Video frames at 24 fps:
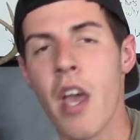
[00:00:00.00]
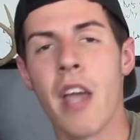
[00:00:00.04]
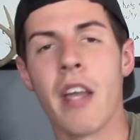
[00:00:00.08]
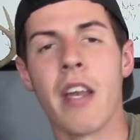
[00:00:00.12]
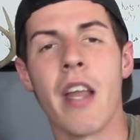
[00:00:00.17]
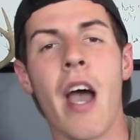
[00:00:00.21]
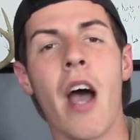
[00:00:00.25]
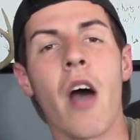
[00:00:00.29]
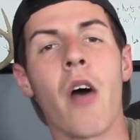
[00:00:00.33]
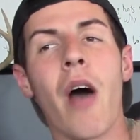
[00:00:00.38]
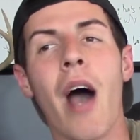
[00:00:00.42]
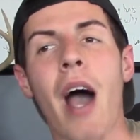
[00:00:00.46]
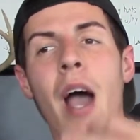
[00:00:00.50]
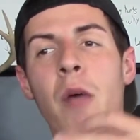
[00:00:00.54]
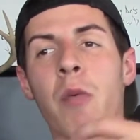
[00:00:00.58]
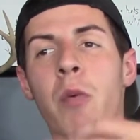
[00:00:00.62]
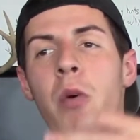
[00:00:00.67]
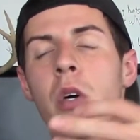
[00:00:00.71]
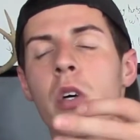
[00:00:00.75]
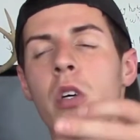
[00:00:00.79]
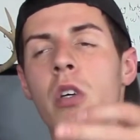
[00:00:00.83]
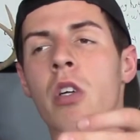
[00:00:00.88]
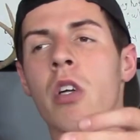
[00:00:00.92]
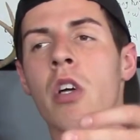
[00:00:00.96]
Now I
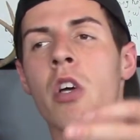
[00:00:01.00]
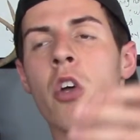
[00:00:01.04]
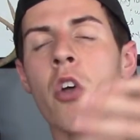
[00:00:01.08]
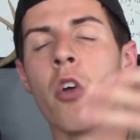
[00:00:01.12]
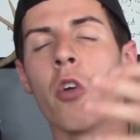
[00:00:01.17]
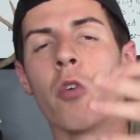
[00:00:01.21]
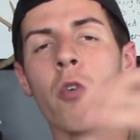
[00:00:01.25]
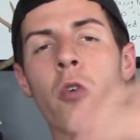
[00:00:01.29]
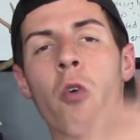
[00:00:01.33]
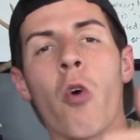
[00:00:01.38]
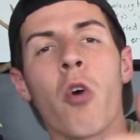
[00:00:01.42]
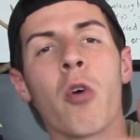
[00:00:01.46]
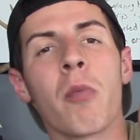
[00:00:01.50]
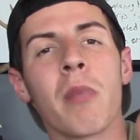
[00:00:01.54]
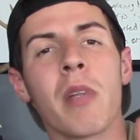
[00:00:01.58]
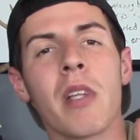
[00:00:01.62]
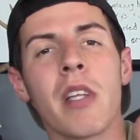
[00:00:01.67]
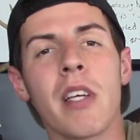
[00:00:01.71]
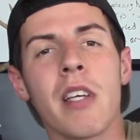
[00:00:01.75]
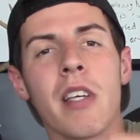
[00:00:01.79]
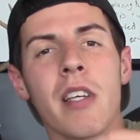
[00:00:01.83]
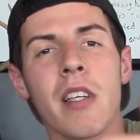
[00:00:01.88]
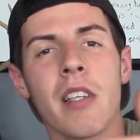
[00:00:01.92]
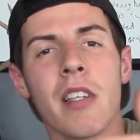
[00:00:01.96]
will
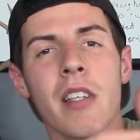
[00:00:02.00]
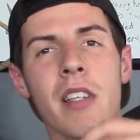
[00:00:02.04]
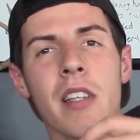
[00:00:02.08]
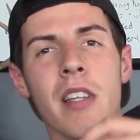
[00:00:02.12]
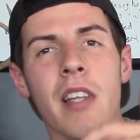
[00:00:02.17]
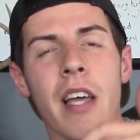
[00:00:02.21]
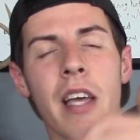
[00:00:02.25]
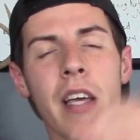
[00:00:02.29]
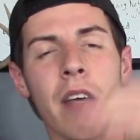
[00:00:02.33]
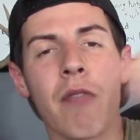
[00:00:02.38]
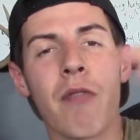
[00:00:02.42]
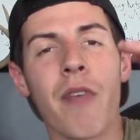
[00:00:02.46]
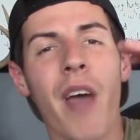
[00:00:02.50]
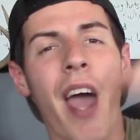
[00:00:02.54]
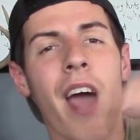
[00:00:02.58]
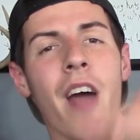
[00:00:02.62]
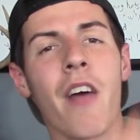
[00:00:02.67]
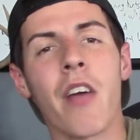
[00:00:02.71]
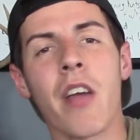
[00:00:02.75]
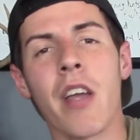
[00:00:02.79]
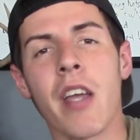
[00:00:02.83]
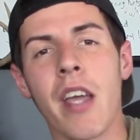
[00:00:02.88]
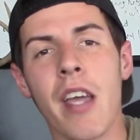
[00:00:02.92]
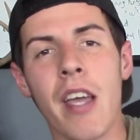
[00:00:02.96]
normally like
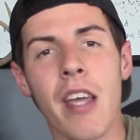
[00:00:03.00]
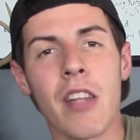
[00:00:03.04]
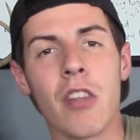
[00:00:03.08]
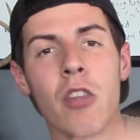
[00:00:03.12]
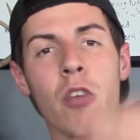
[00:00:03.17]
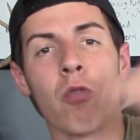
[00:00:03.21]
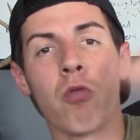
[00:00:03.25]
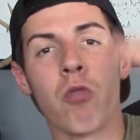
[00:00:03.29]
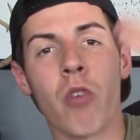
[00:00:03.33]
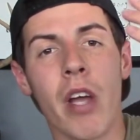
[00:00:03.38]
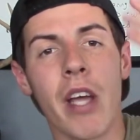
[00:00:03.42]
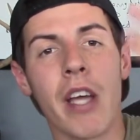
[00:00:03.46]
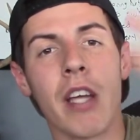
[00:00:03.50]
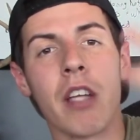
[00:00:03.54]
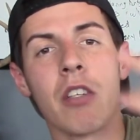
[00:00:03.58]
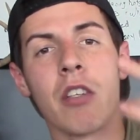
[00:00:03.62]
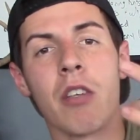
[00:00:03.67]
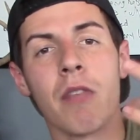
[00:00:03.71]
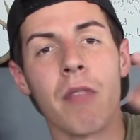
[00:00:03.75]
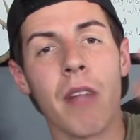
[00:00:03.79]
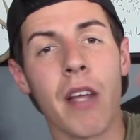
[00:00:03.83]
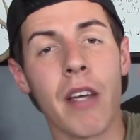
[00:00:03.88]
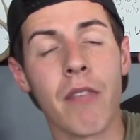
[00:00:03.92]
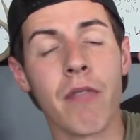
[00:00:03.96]
vary in the range
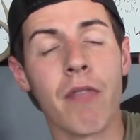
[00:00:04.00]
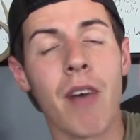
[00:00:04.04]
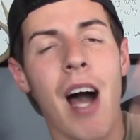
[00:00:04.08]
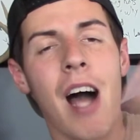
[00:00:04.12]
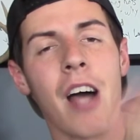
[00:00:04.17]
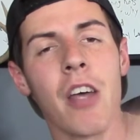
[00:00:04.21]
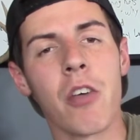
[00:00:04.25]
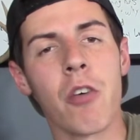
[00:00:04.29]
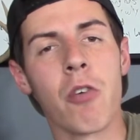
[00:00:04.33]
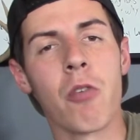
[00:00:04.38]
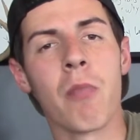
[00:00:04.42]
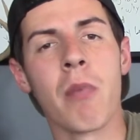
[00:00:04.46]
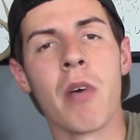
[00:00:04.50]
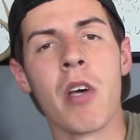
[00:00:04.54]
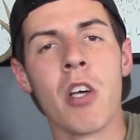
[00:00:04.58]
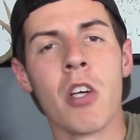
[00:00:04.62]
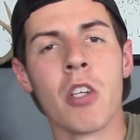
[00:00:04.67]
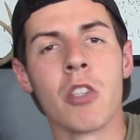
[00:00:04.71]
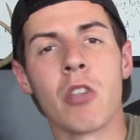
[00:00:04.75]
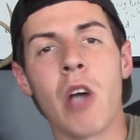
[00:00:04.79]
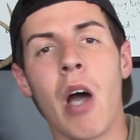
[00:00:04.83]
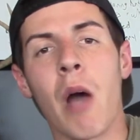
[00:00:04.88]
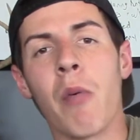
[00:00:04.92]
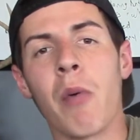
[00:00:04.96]
of like volume,
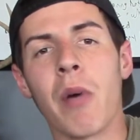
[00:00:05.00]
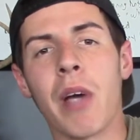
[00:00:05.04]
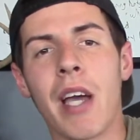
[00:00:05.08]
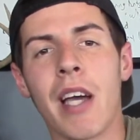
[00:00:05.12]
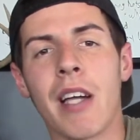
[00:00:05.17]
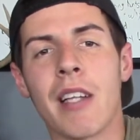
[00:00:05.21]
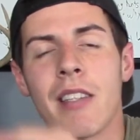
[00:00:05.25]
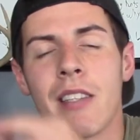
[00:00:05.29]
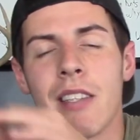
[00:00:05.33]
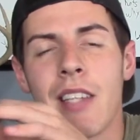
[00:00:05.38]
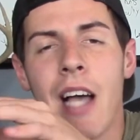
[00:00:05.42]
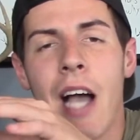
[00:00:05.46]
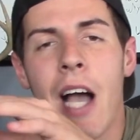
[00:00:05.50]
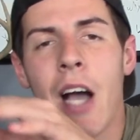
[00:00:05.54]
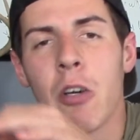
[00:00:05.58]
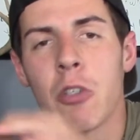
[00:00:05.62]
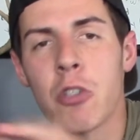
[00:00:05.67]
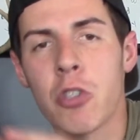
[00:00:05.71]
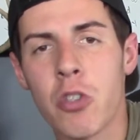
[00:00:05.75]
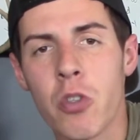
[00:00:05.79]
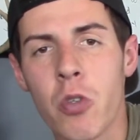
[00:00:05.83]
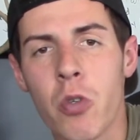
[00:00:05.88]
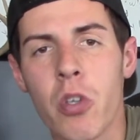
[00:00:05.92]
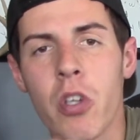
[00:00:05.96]
so I will get
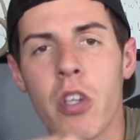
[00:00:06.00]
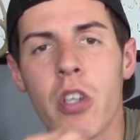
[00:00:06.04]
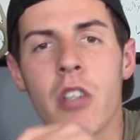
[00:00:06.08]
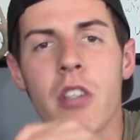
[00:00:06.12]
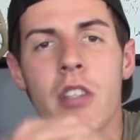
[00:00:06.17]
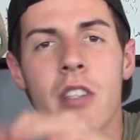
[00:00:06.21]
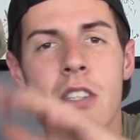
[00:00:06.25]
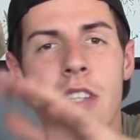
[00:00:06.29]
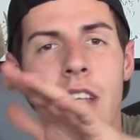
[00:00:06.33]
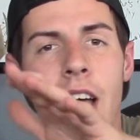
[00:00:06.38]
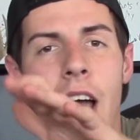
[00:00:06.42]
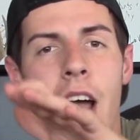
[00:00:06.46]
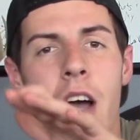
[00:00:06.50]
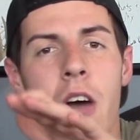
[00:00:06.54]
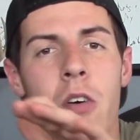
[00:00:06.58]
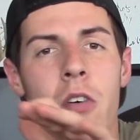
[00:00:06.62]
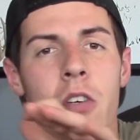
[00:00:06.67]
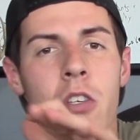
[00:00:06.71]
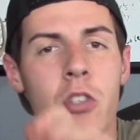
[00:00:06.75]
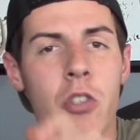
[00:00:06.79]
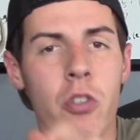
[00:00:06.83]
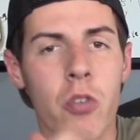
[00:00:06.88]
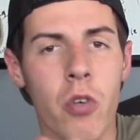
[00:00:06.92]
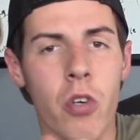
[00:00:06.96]
loud, short,
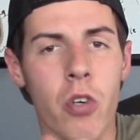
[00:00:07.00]
loud,